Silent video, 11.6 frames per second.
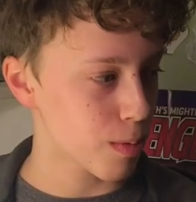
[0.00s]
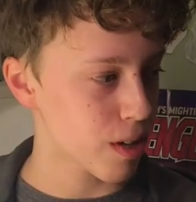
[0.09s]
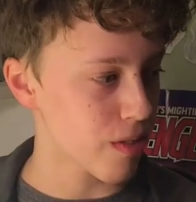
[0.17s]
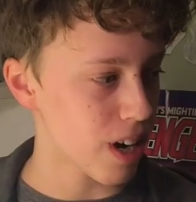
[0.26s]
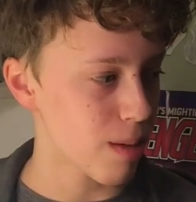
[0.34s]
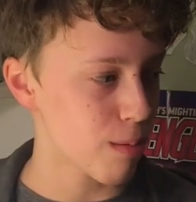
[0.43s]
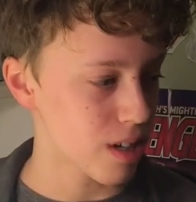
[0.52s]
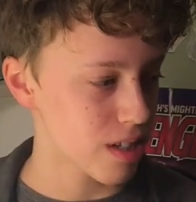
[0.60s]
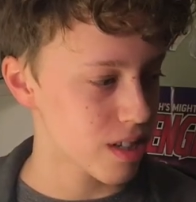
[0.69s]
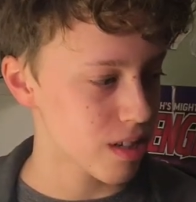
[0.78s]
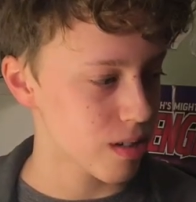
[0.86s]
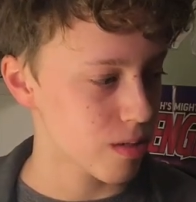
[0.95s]
pretty vibrant
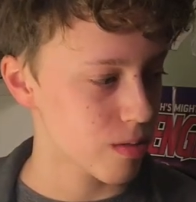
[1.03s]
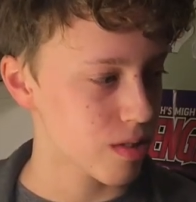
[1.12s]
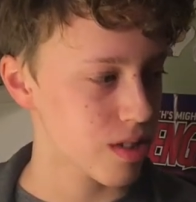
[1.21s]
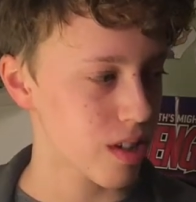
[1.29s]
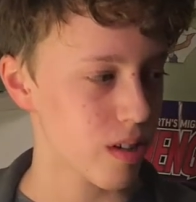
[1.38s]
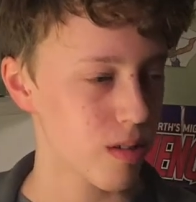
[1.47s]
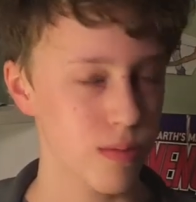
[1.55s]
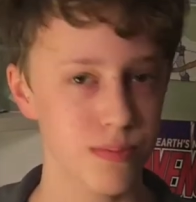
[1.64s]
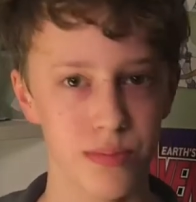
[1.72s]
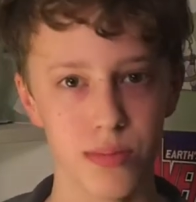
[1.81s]
too, so